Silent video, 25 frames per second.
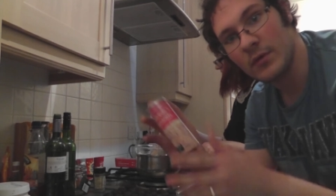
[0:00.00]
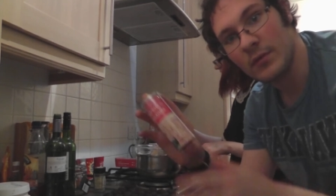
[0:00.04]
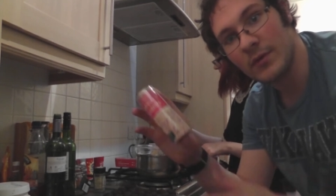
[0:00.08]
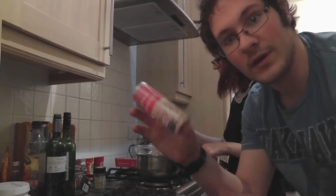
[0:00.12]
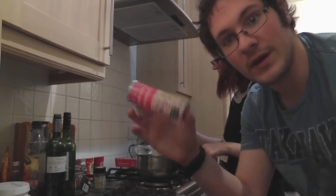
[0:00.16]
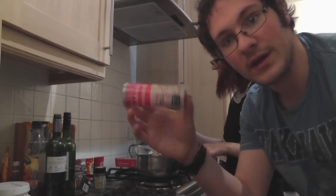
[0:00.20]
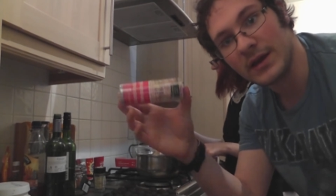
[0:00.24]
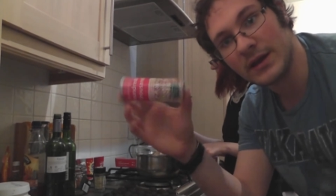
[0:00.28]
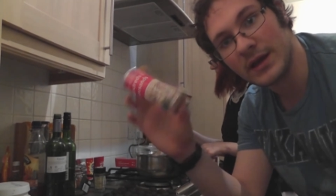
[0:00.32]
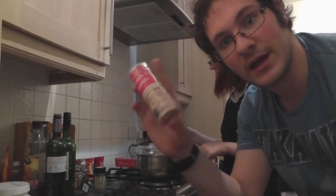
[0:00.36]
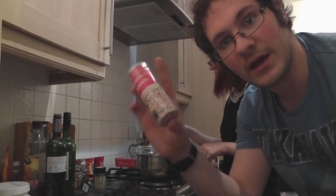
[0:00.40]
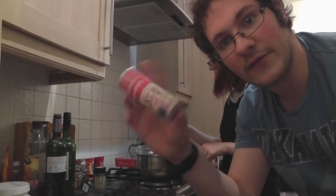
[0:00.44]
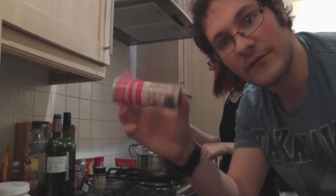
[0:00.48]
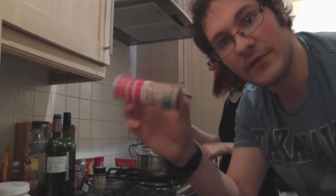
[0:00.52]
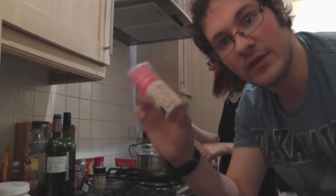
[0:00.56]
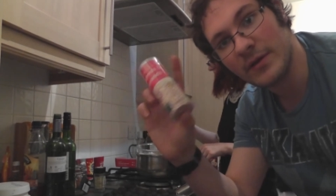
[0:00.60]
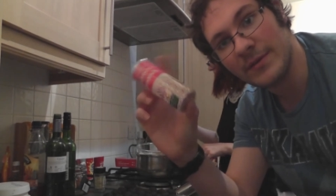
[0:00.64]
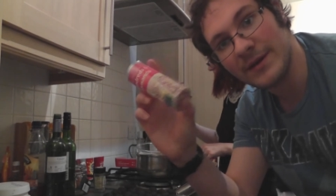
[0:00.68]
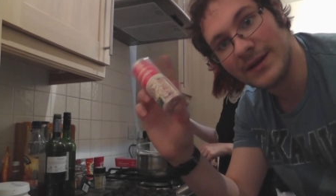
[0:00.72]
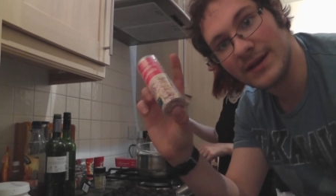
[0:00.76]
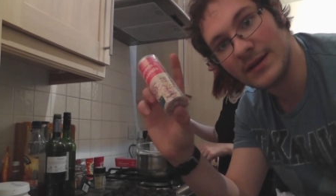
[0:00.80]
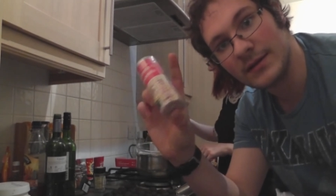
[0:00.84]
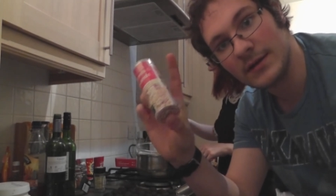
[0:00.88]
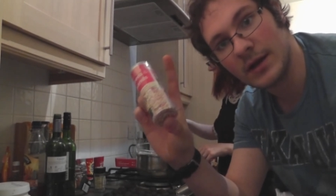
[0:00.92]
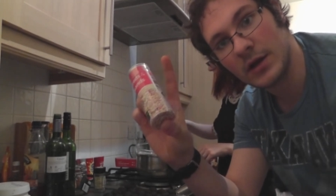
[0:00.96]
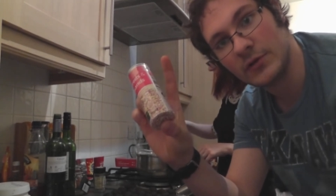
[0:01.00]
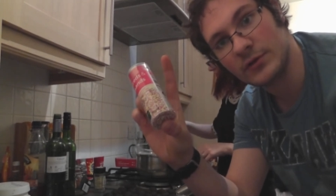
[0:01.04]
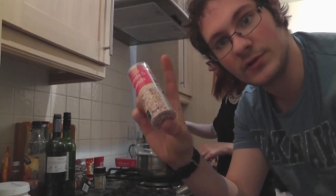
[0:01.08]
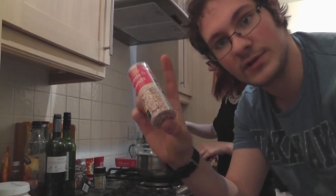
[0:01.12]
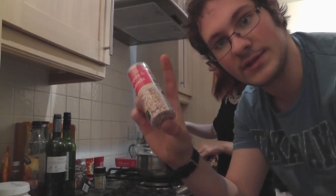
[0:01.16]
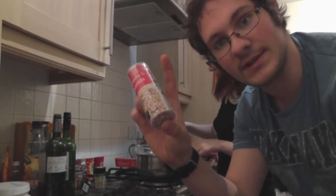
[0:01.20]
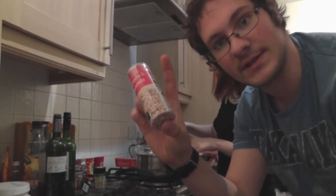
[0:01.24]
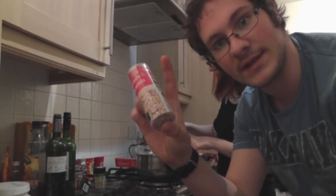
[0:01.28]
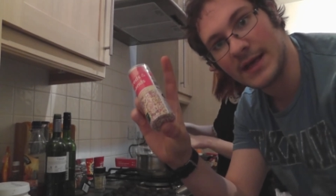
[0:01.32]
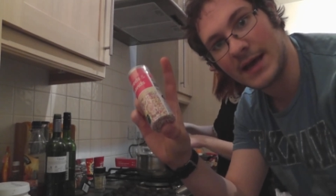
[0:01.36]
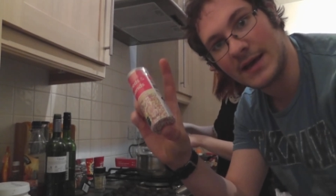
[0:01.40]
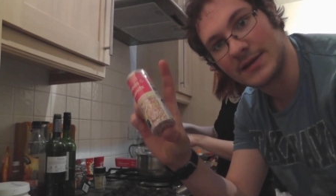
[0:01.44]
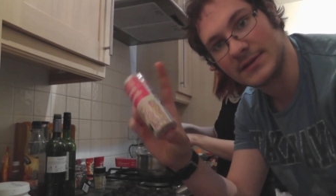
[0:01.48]
we're going to cover them in hundreds
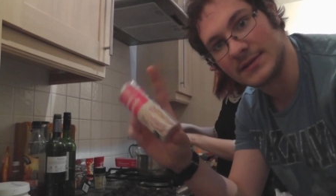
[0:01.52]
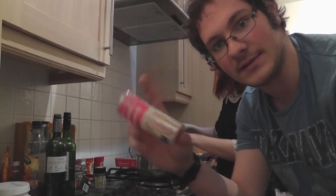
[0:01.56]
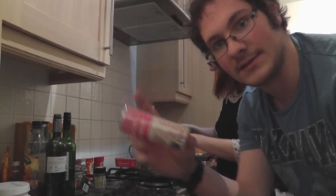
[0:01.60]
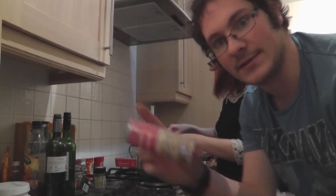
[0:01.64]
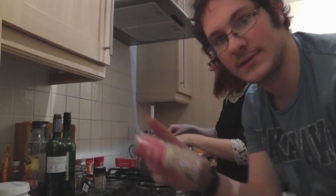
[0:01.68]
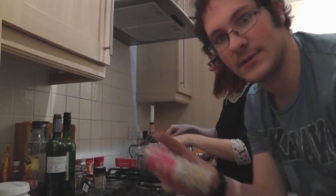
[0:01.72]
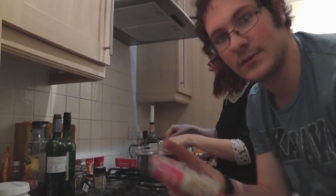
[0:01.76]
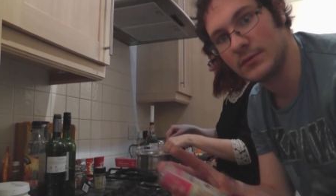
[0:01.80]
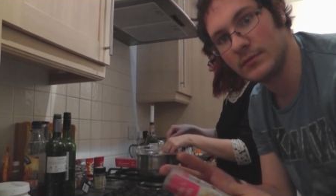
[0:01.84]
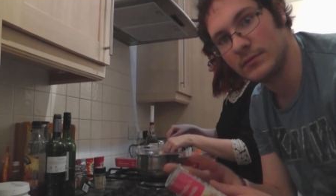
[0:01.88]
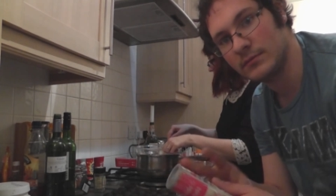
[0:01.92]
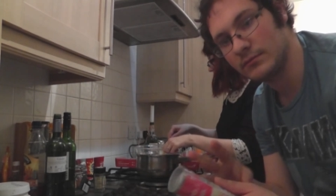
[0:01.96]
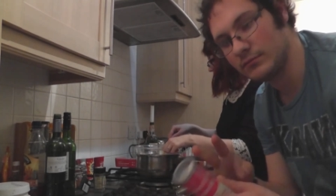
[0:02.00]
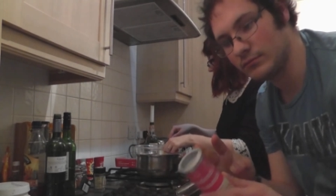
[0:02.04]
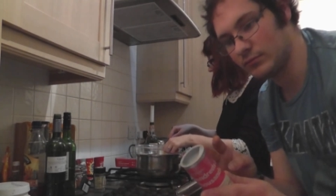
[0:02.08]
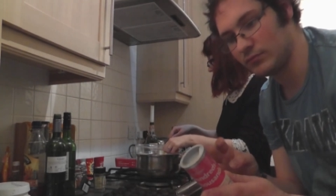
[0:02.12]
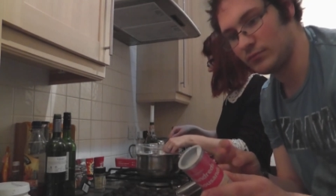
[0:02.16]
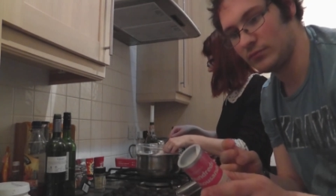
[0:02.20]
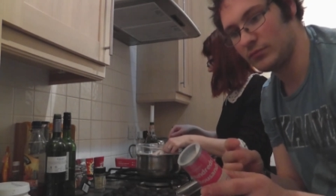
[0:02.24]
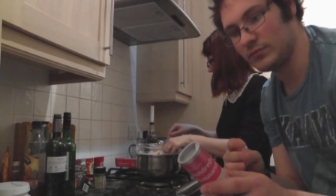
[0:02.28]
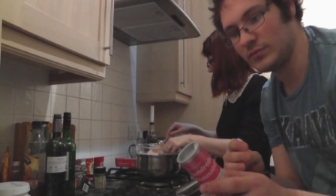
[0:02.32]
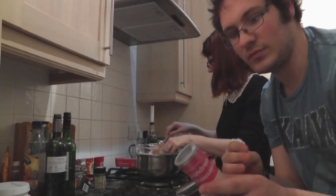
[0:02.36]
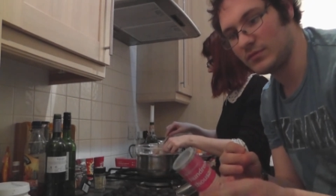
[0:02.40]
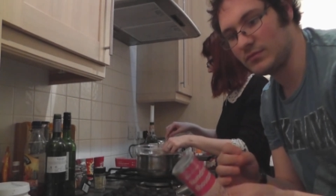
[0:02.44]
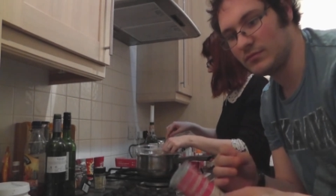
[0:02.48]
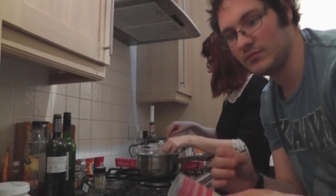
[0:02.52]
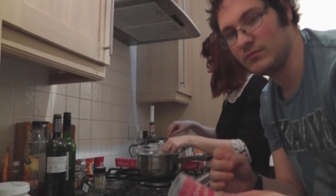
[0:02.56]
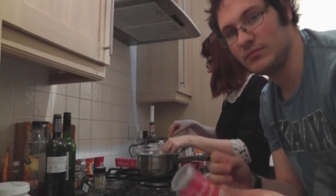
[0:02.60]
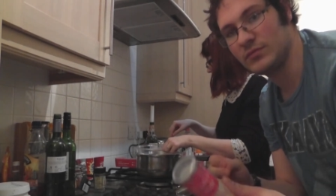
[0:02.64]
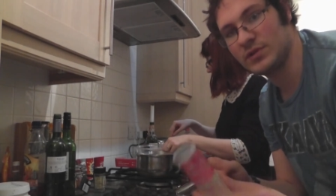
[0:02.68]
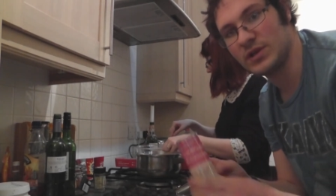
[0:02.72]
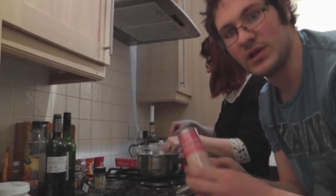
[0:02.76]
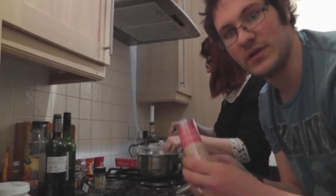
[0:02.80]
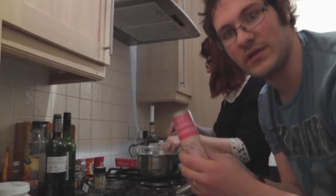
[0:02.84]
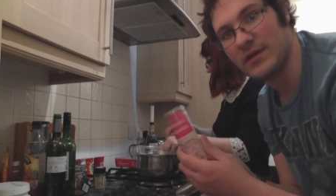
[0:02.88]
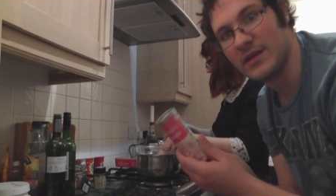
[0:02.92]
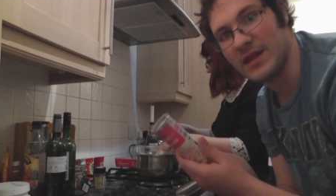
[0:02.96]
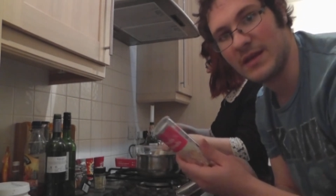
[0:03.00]
and thousands
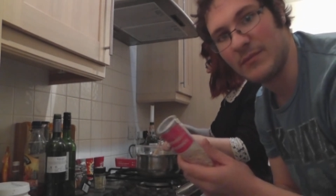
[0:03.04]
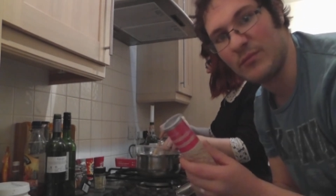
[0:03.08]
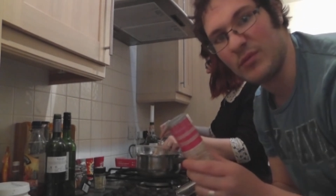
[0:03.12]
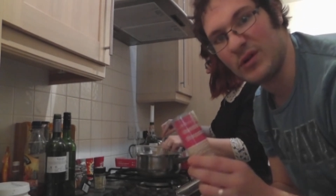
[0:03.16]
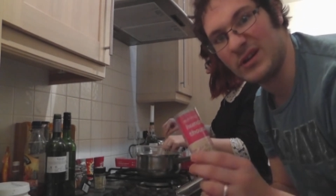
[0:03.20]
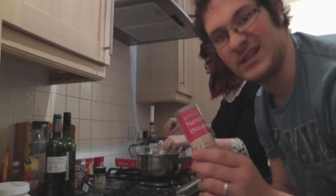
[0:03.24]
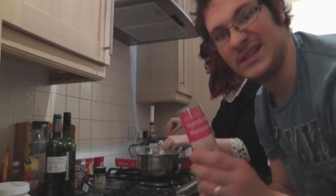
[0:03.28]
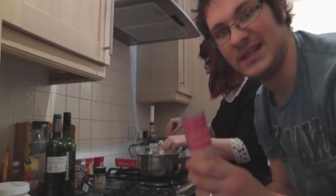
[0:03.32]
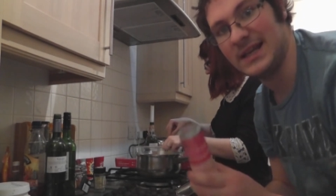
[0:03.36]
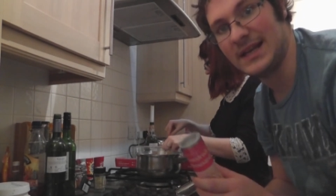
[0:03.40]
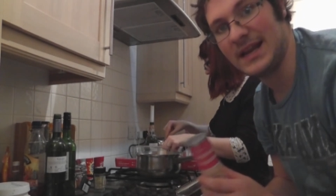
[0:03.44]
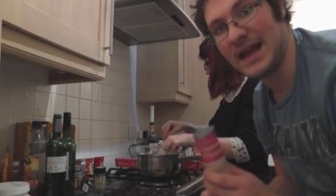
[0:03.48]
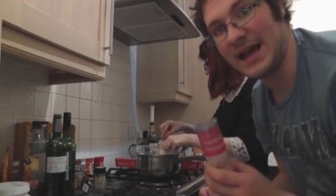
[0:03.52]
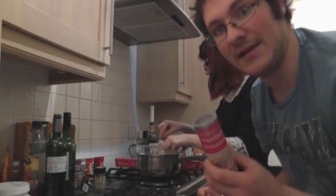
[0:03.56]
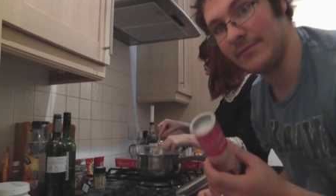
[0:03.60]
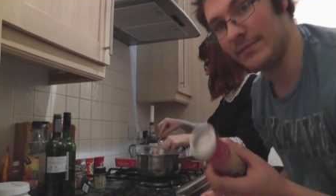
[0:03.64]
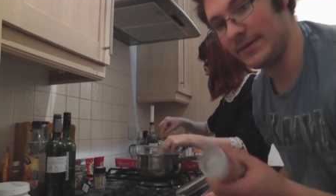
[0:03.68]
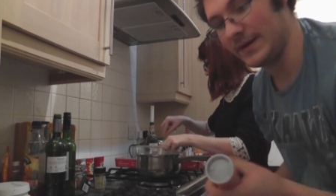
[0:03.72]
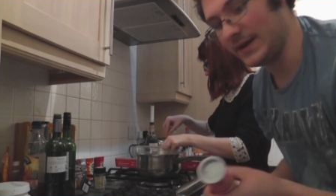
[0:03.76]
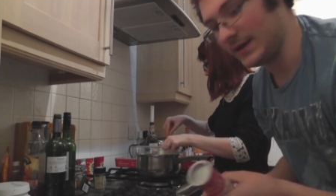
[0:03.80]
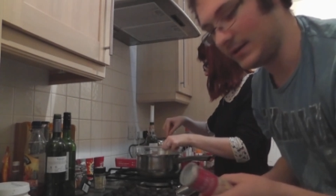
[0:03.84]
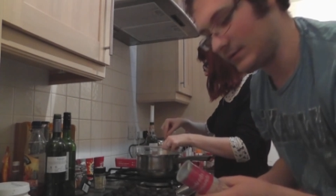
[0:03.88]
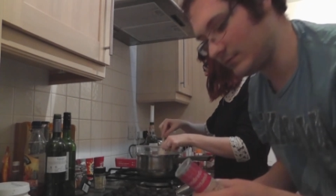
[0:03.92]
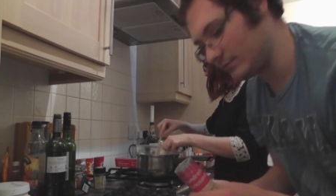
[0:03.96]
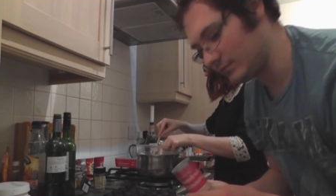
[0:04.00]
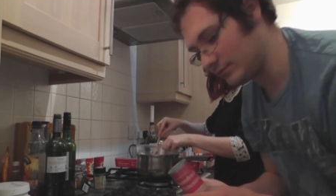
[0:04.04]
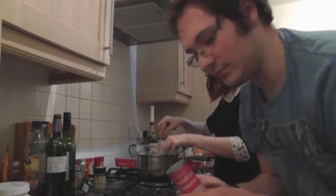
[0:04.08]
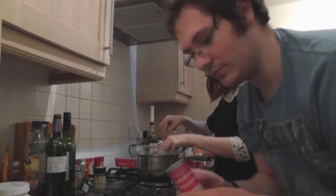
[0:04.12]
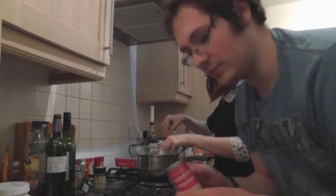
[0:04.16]
so that they're pretty and happy and